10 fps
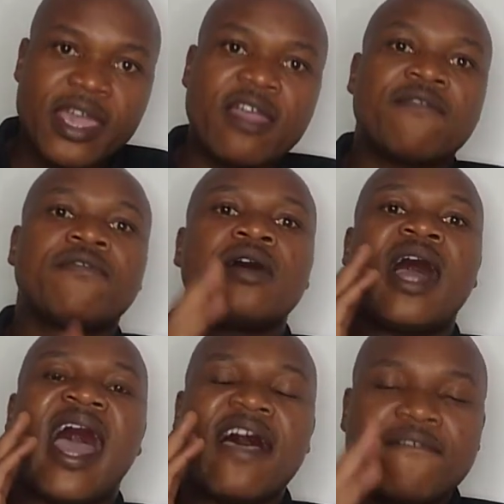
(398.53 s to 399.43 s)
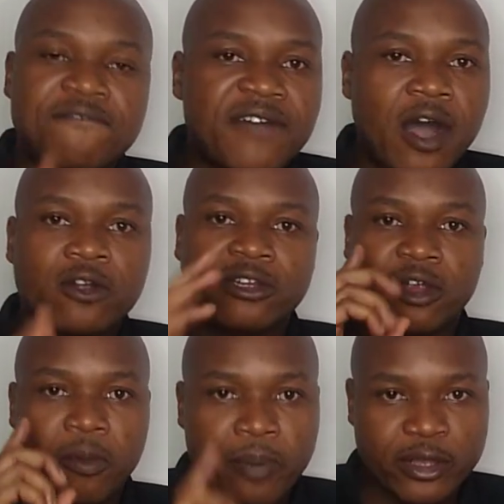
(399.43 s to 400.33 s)
If I've
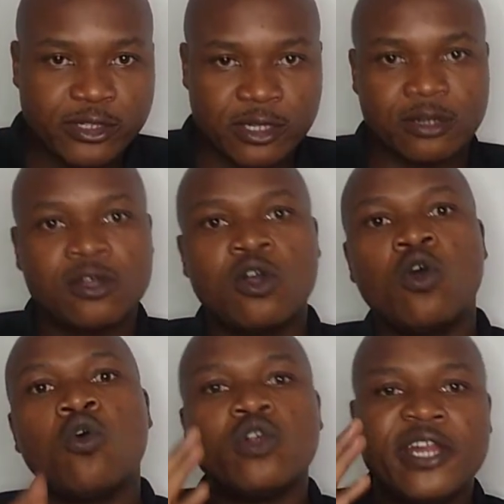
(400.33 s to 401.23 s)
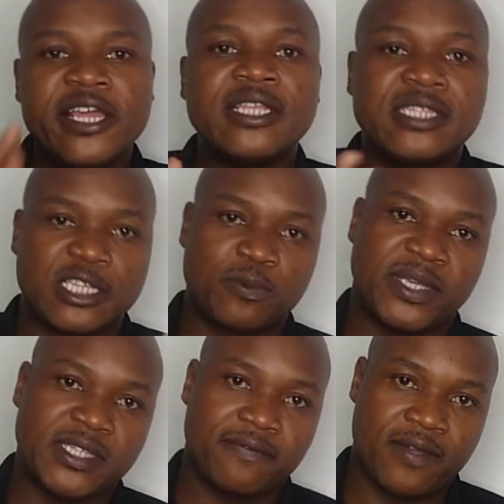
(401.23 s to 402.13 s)
found a person who needs a
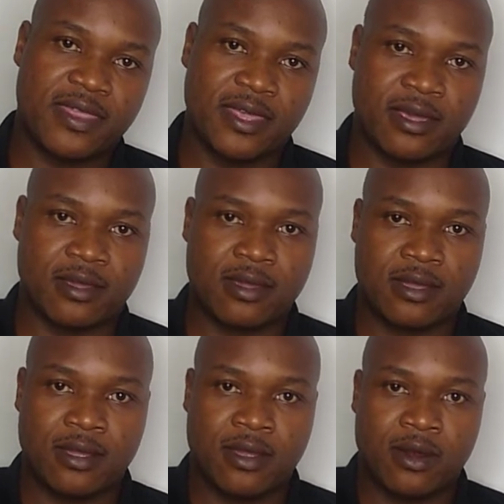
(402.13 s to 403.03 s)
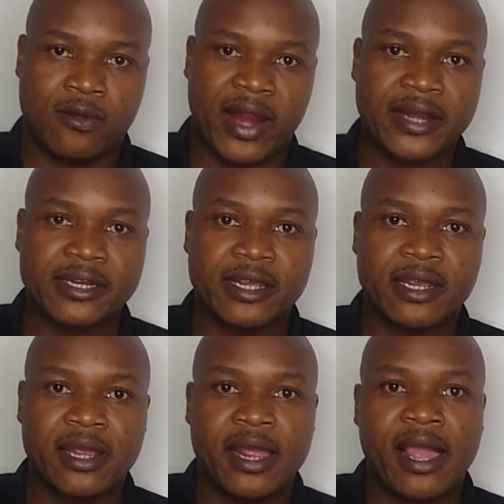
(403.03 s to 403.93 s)
specific thing, right?
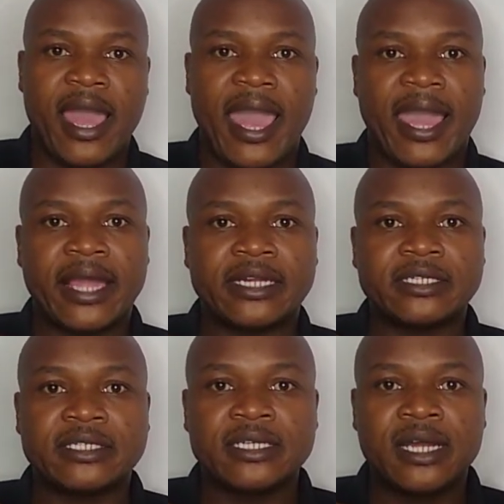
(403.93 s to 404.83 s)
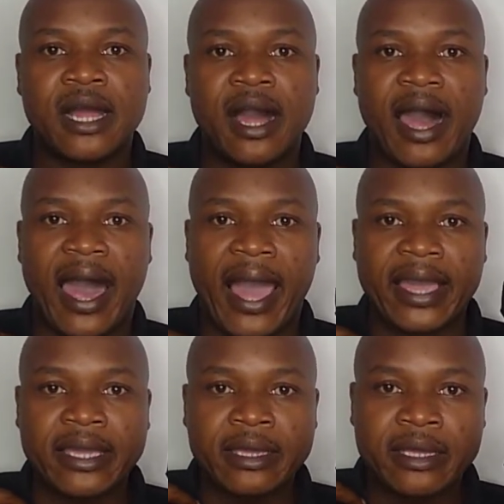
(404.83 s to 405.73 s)
And
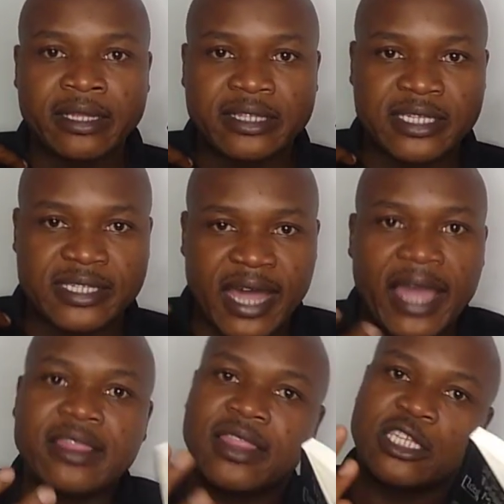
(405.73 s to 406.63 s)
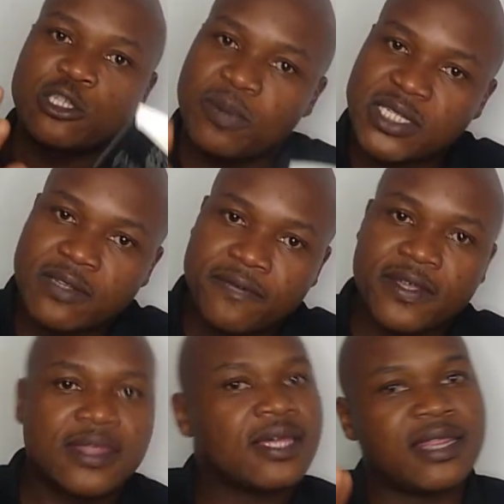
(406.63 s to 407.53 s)
I design the specific
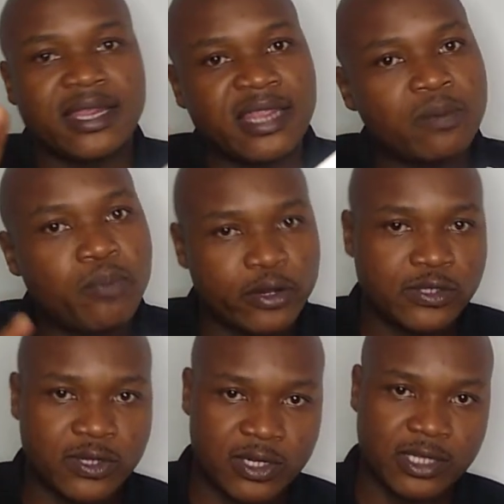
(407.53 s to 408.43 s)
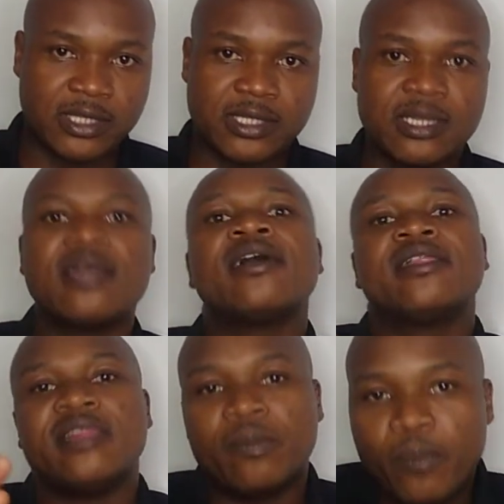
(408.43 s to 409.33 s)
thing that person needs,
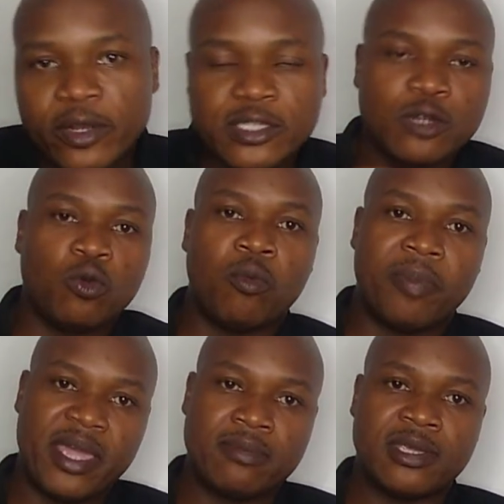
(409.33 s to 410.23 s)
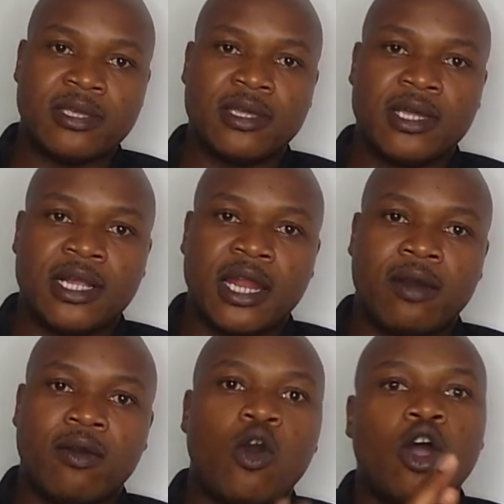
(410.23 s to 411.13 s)
that person will pay me. Now,
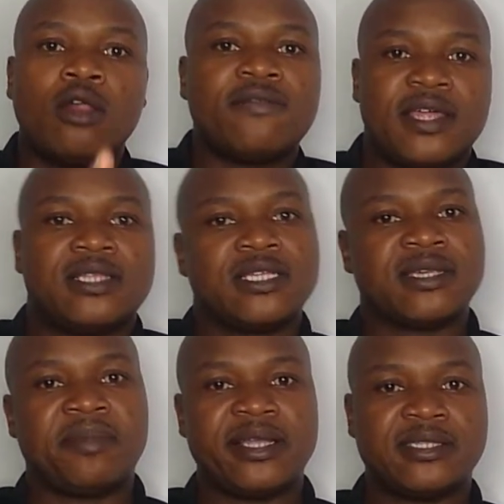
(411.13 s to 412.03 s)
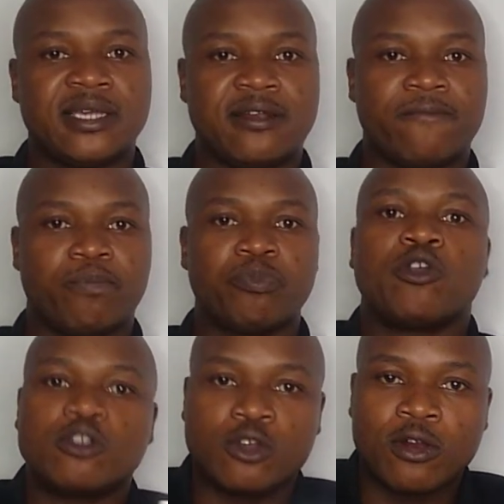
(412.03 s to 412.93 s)
all of that is a mindset
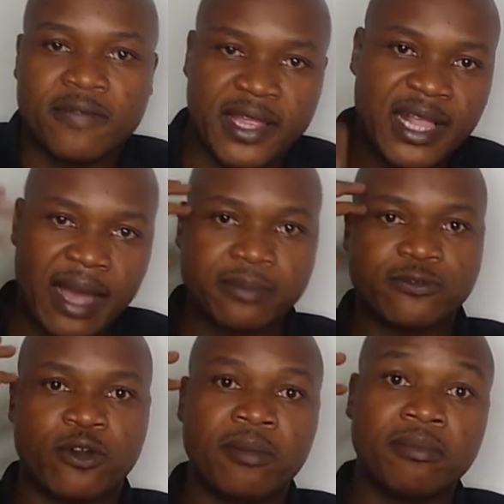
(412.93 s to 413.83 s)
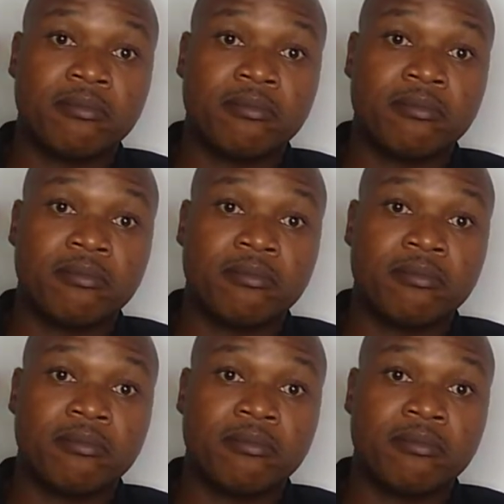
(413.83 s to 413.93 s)
because all of that comes from